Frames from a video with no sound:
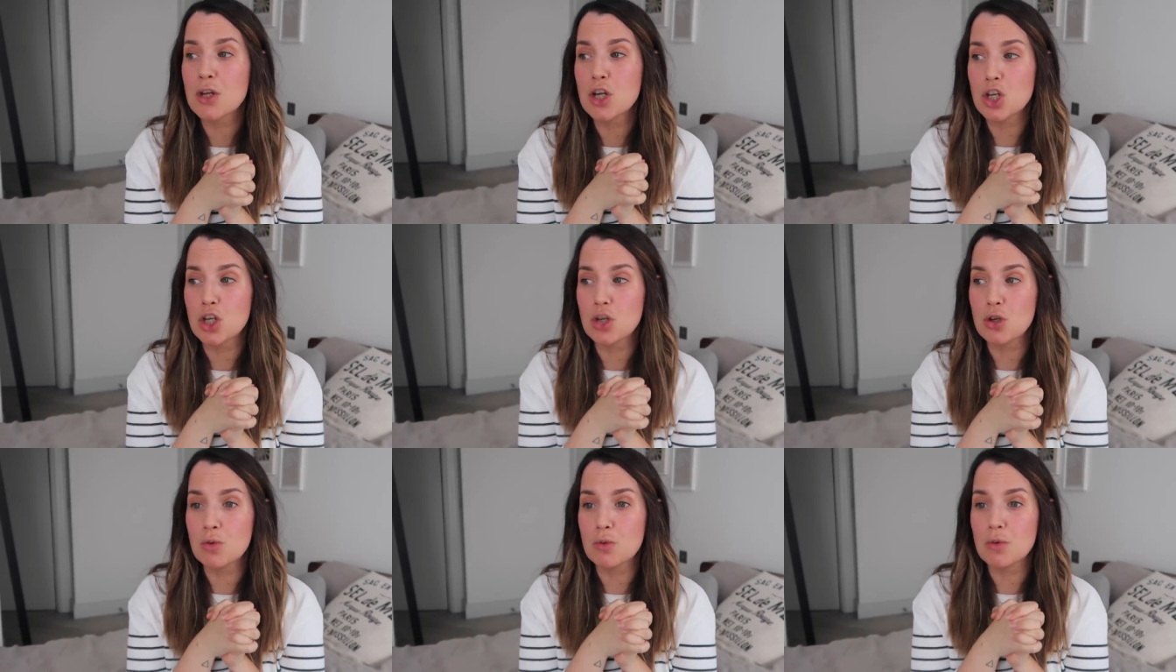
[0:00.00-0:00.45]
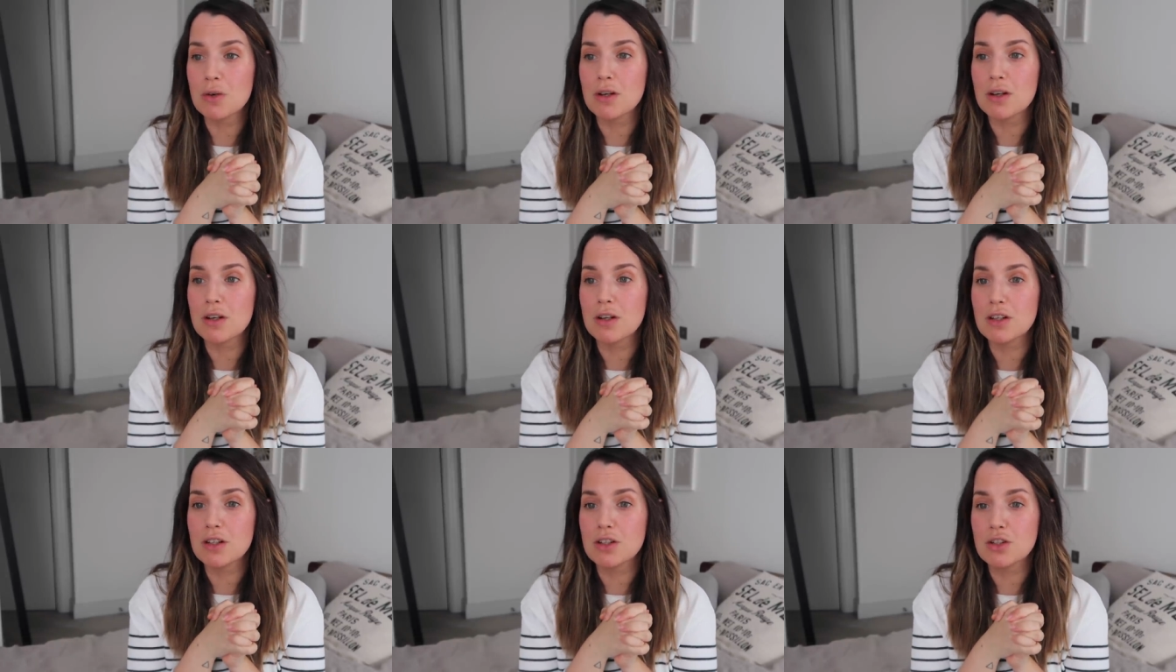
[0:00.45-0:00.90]
who
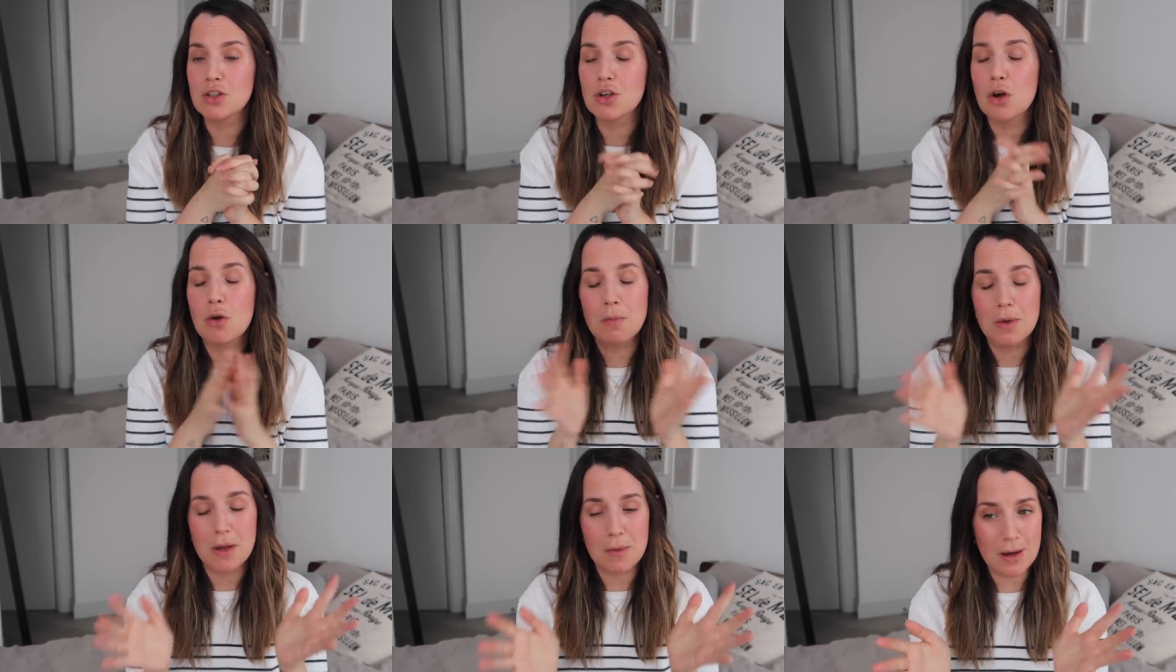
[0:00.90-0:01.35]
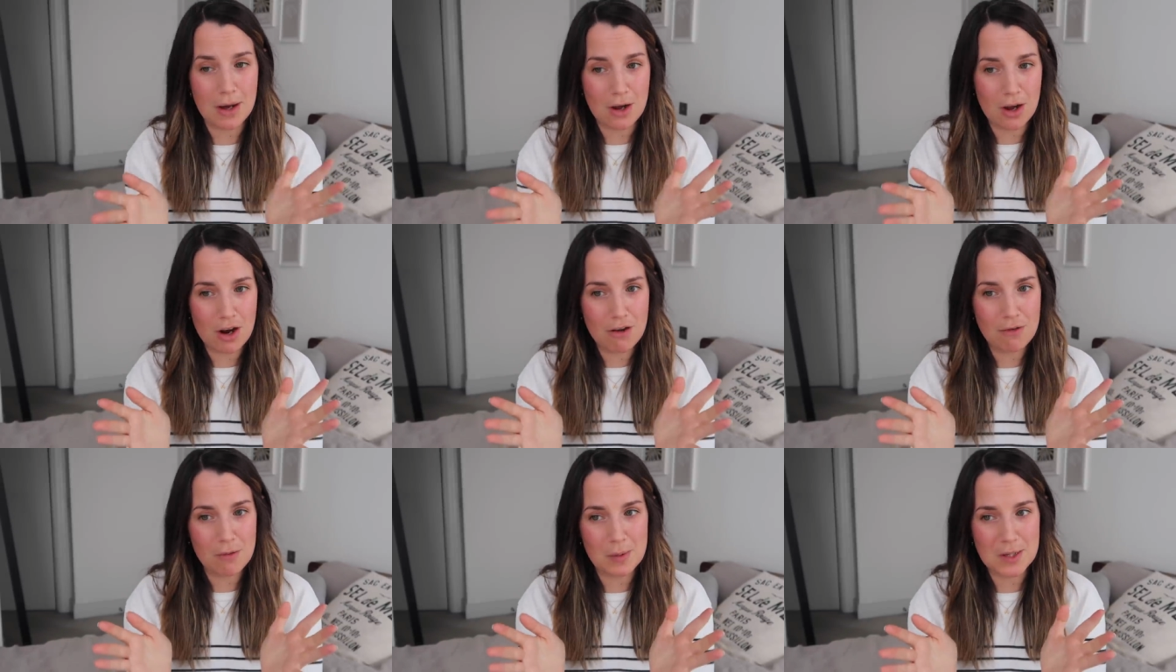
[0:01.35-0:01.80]
told me about
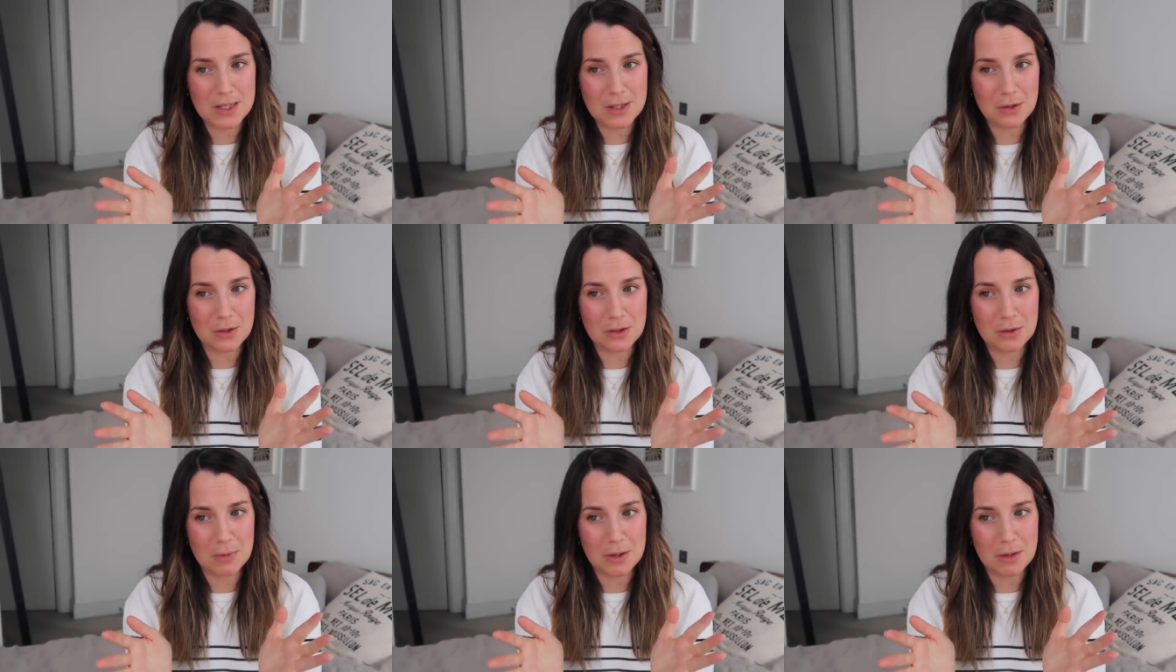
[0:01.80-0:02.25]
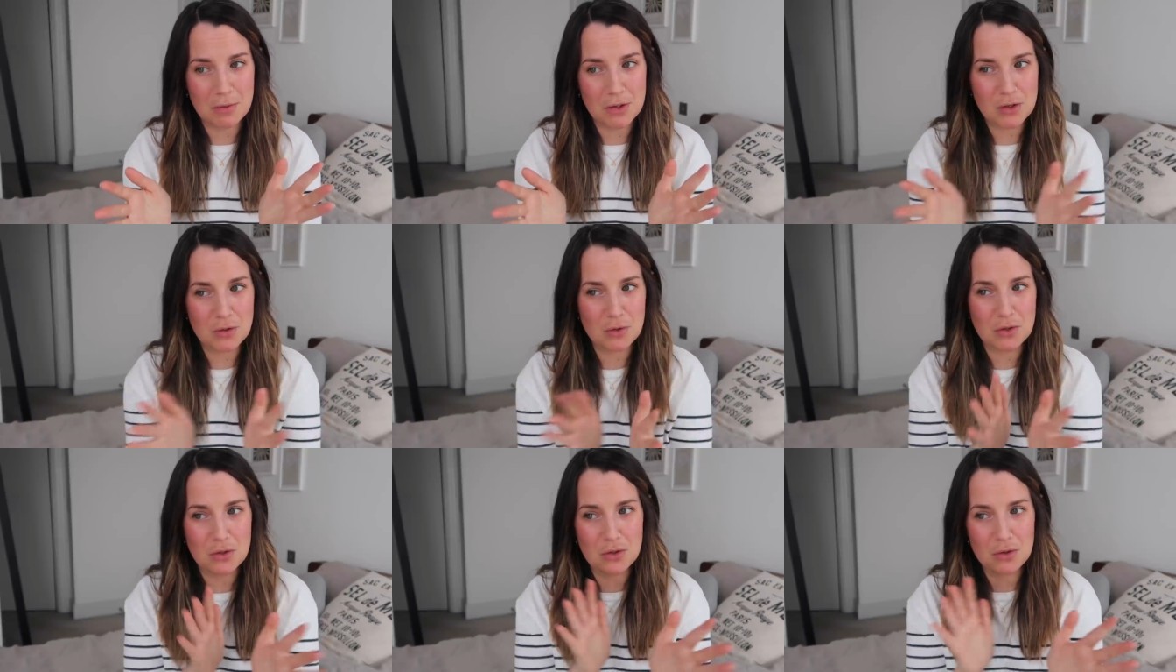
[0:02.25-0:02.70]
her episiotomy,
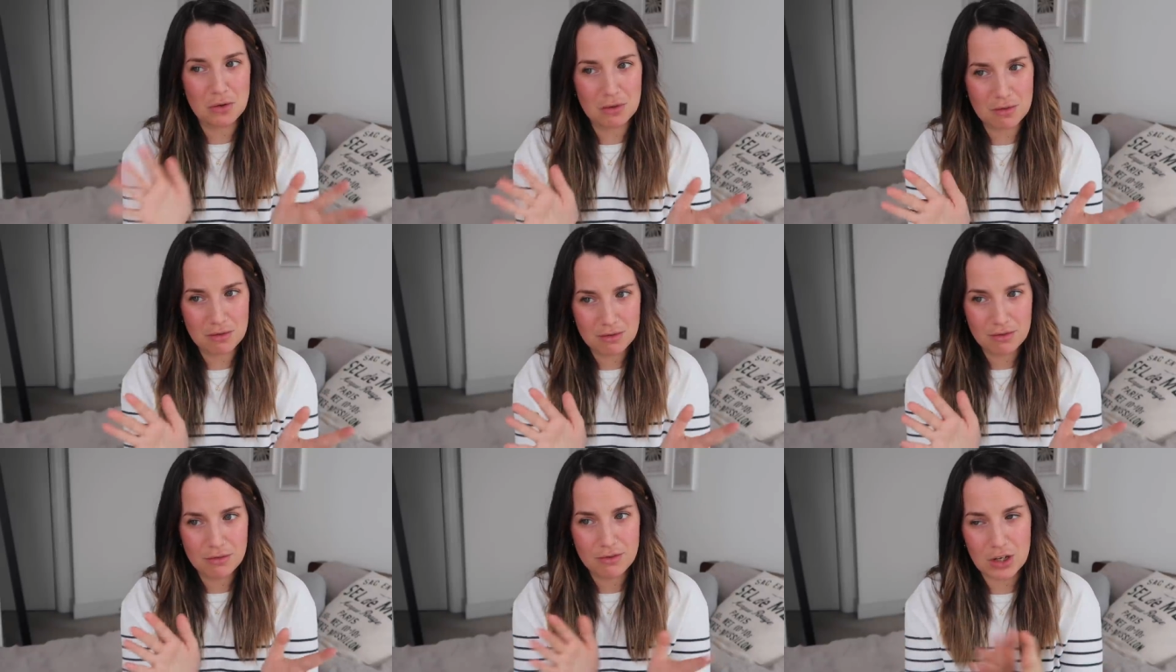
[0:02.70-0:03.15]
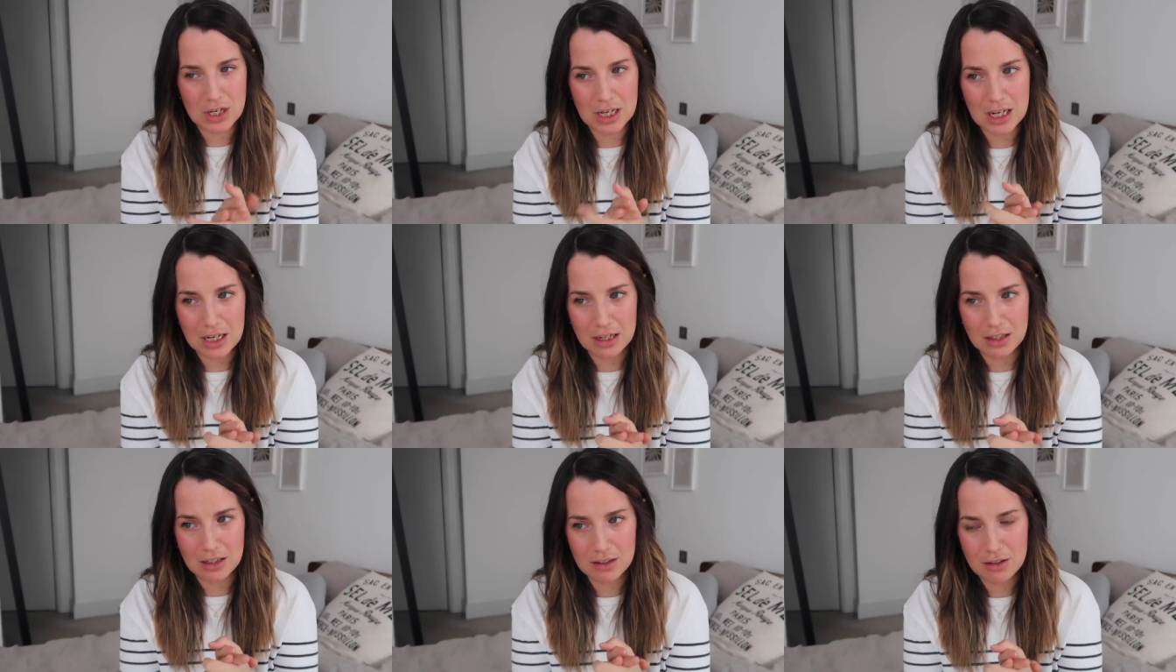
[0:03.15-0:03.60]
which was
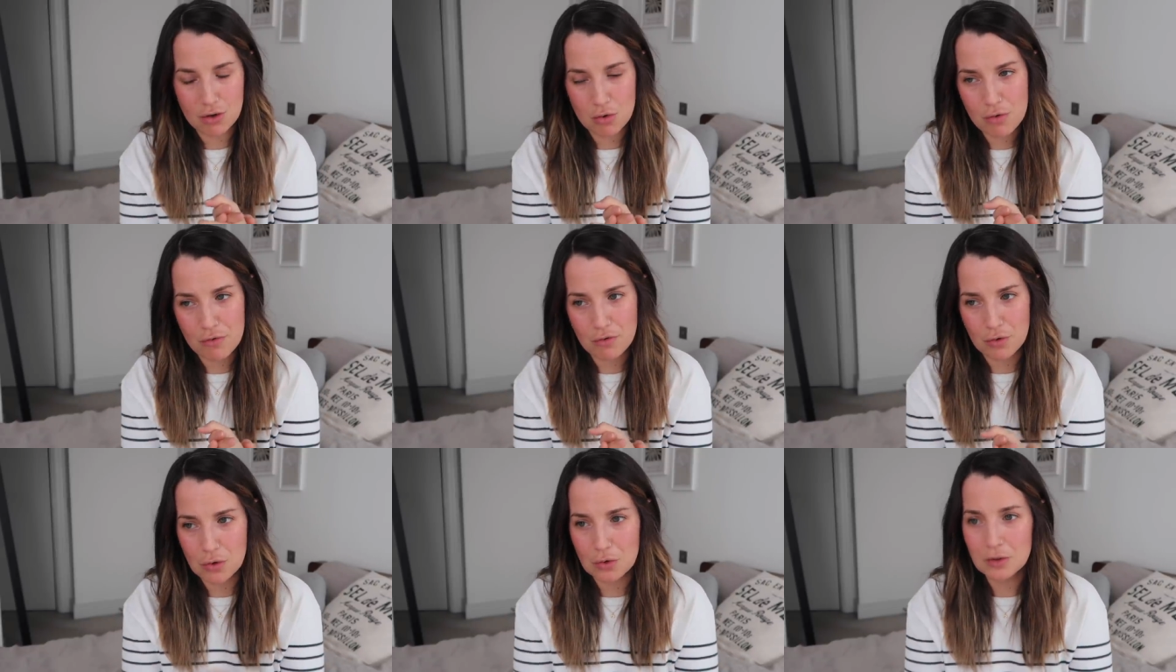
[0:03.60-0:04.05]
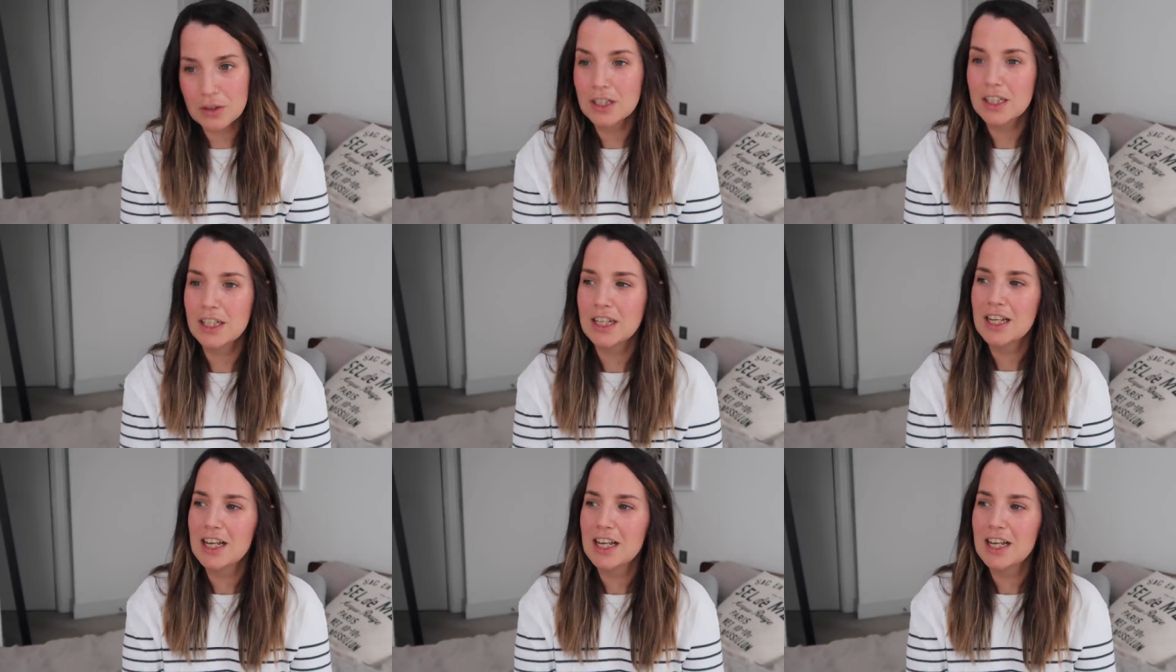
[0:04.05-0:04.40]
fucking awful.